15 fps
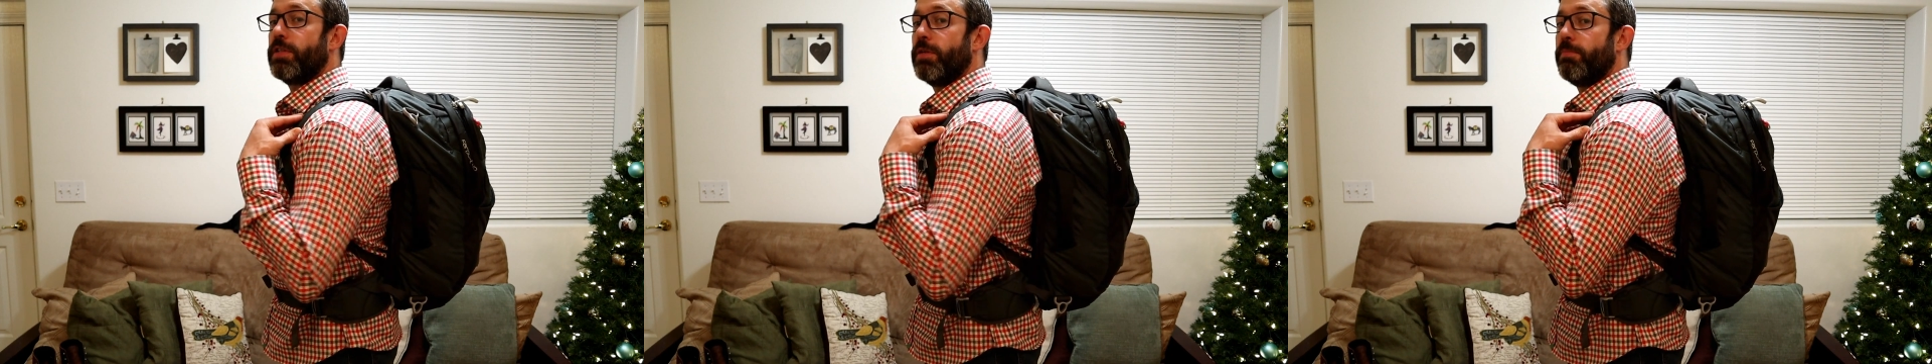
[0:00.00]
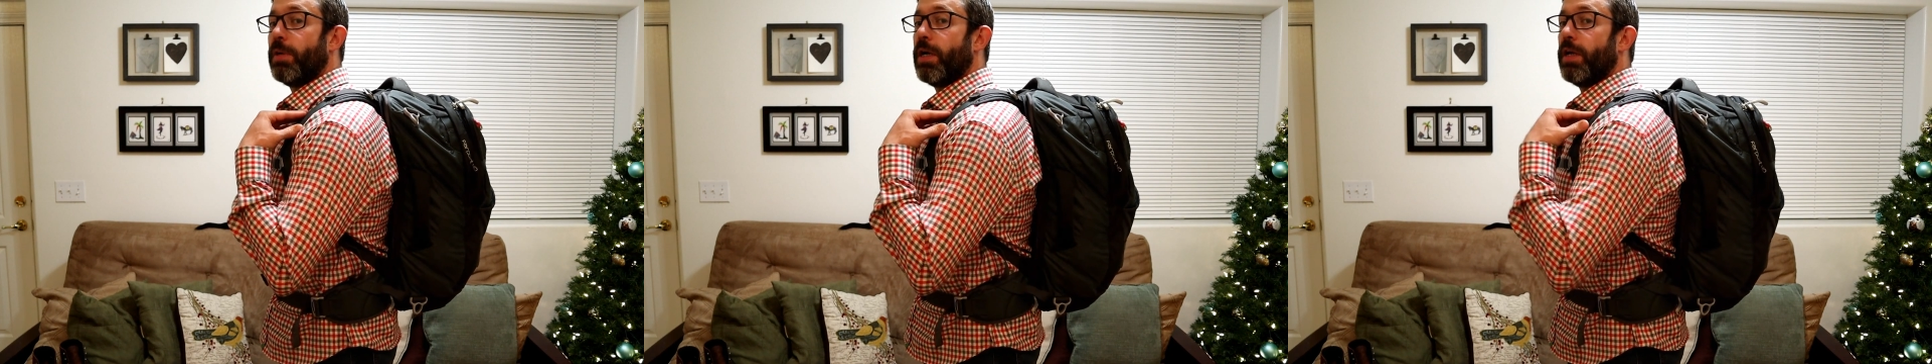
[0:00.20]

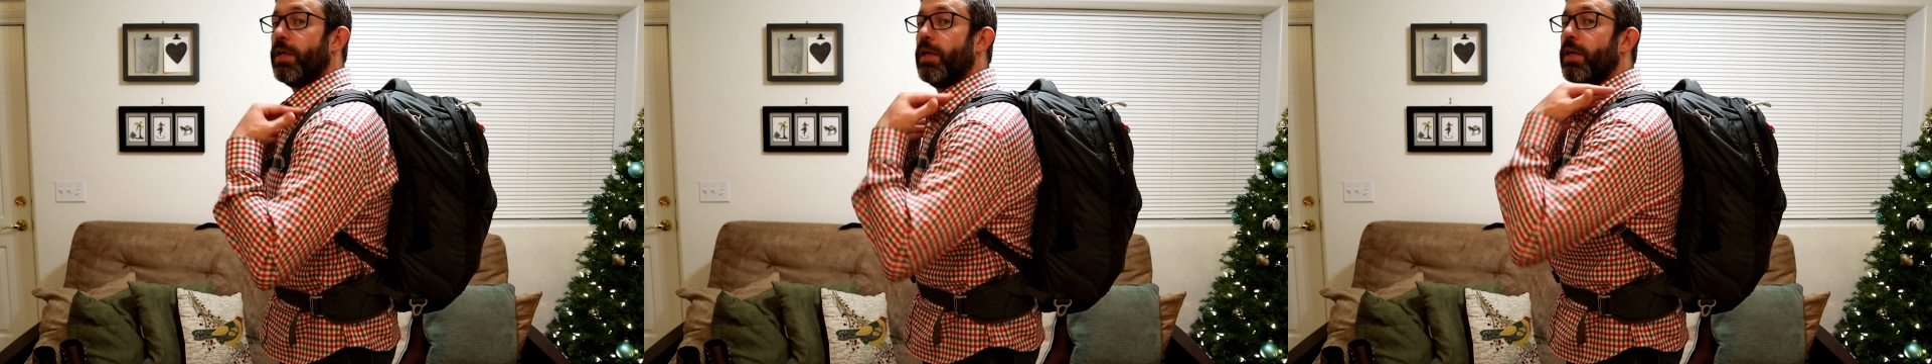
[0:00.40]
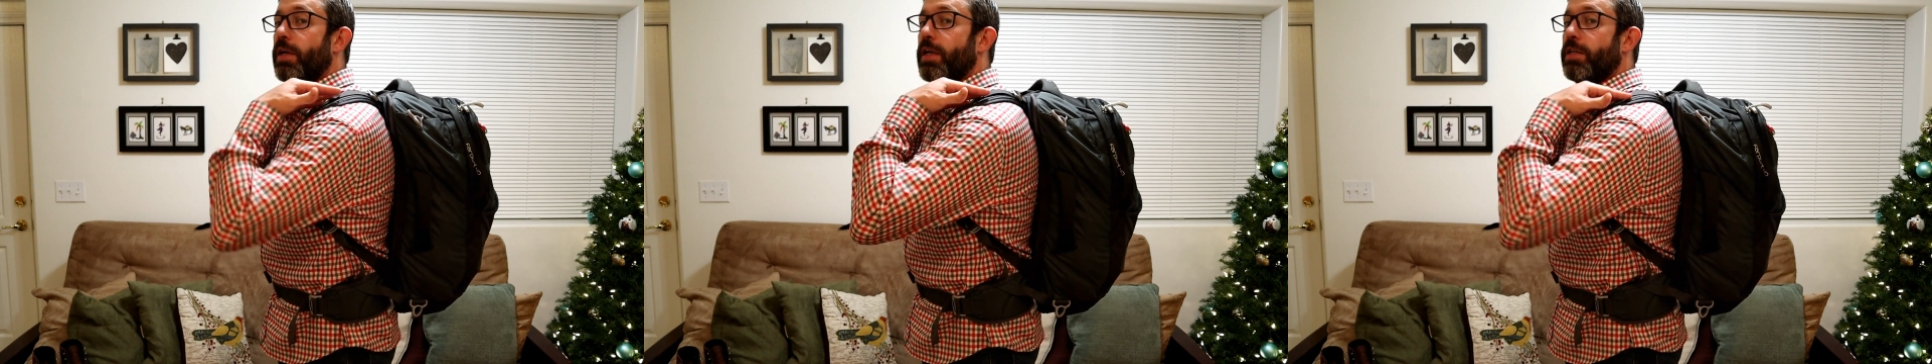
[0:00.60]
but
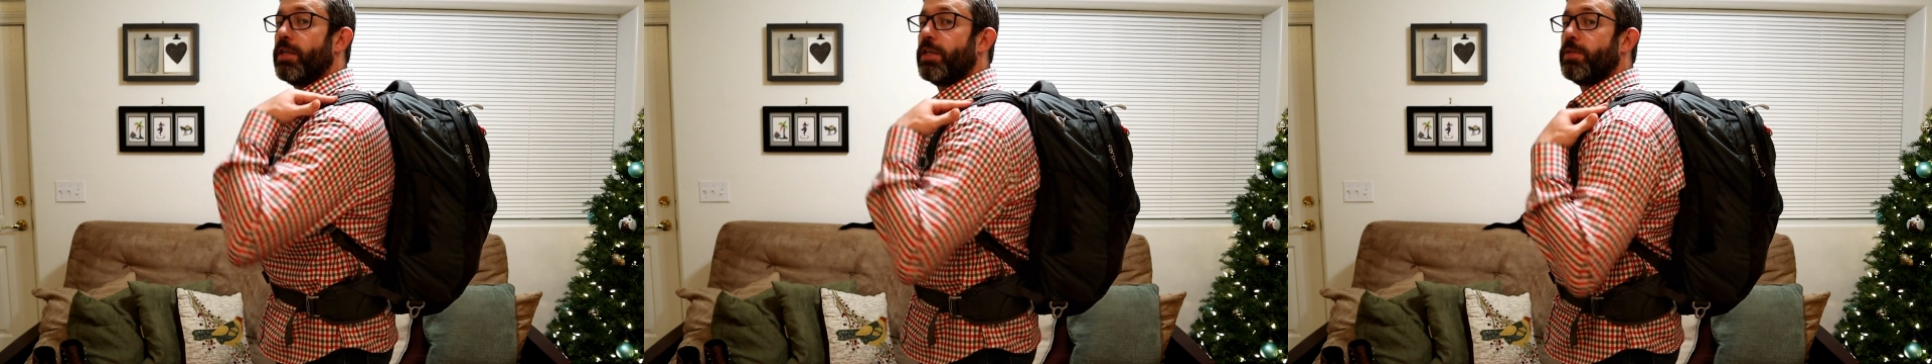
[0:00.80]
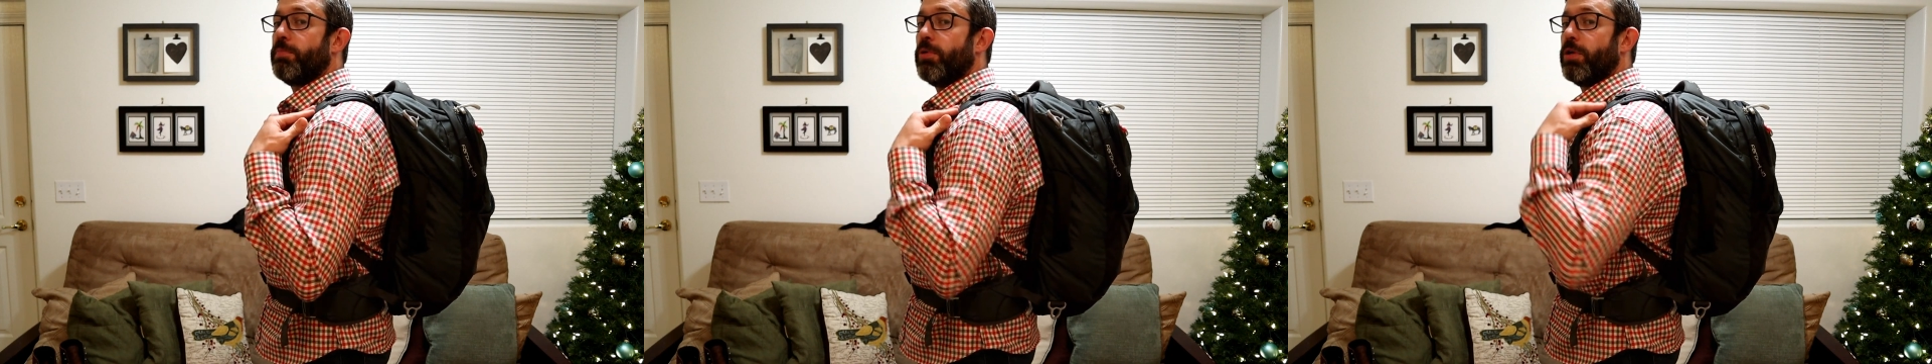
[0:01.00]
it
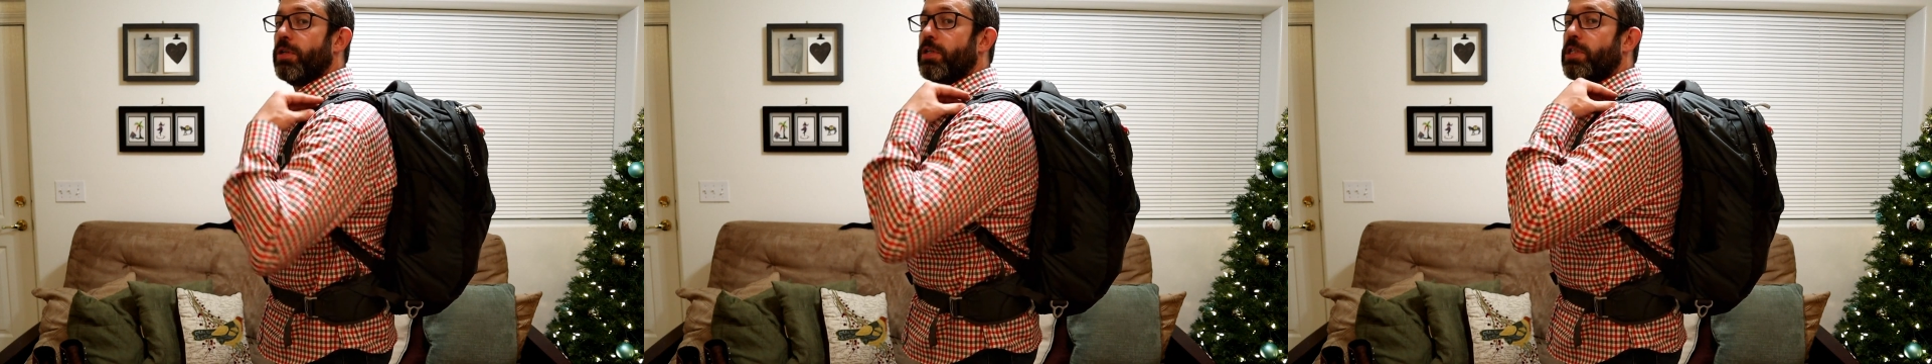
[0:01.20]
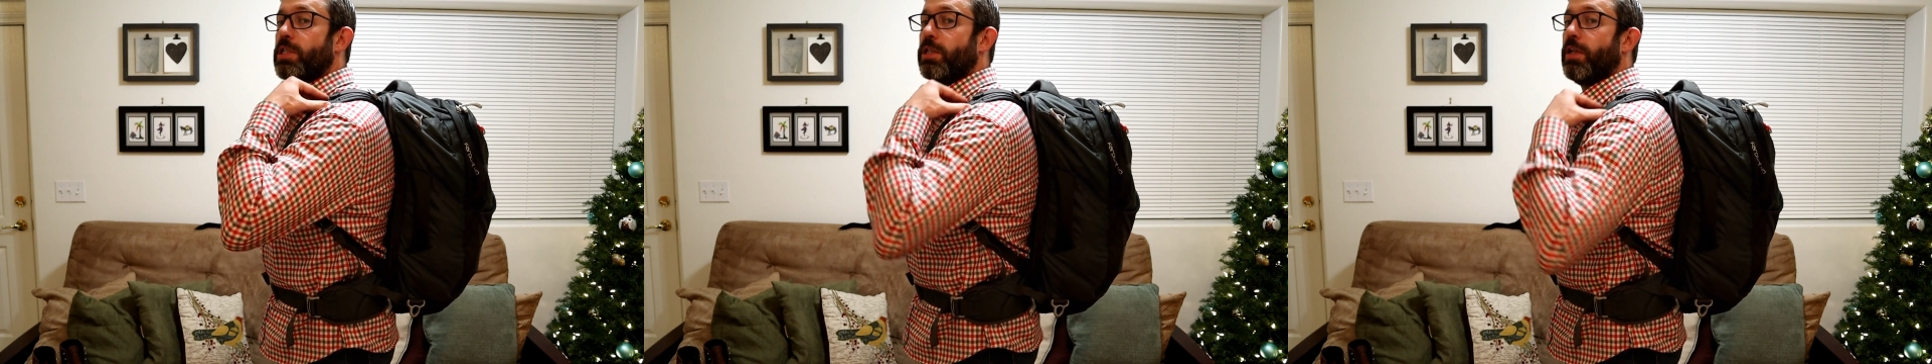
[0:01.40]
does
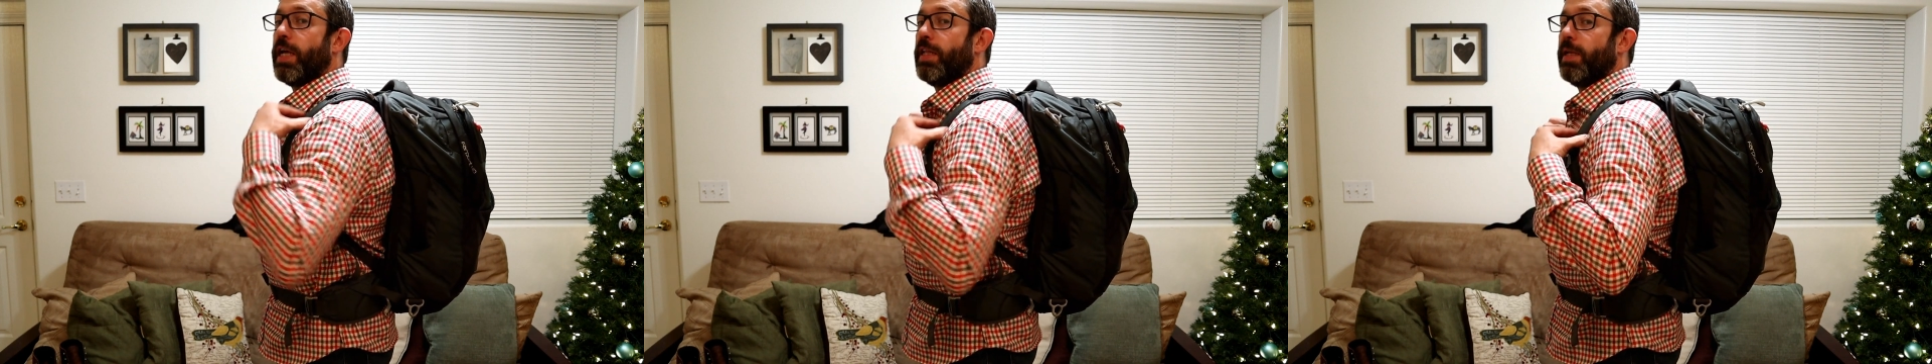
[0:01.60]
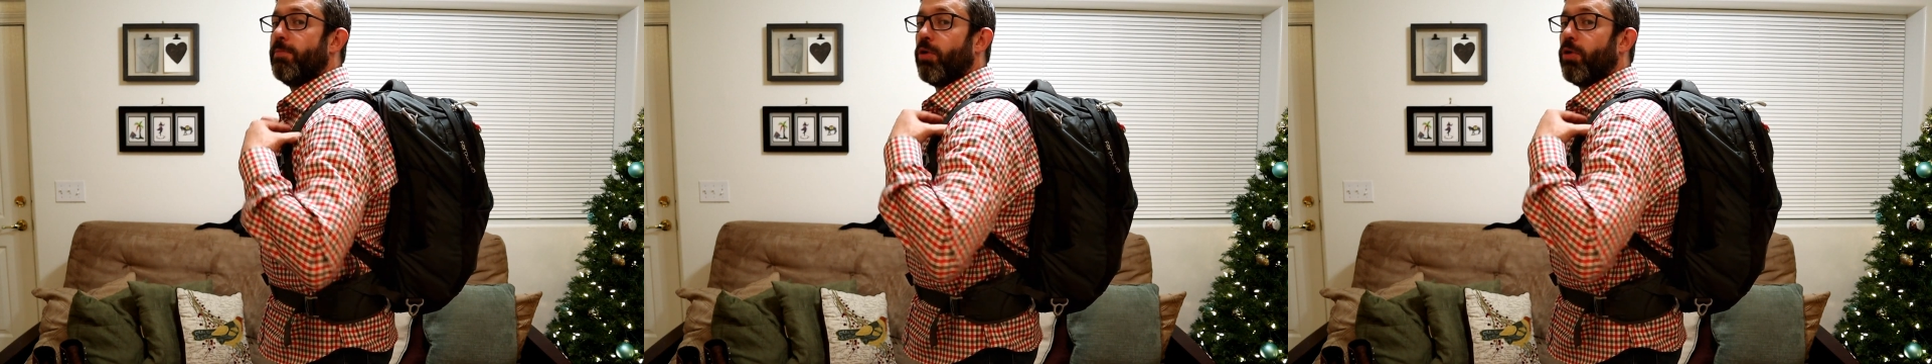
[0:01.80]
put slightly